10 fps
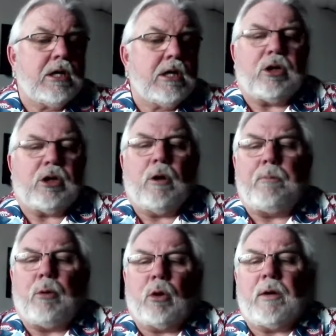So
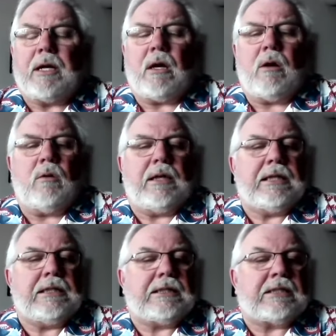Puerto Rico
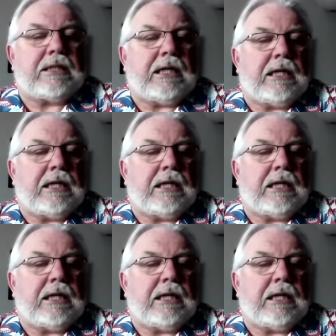is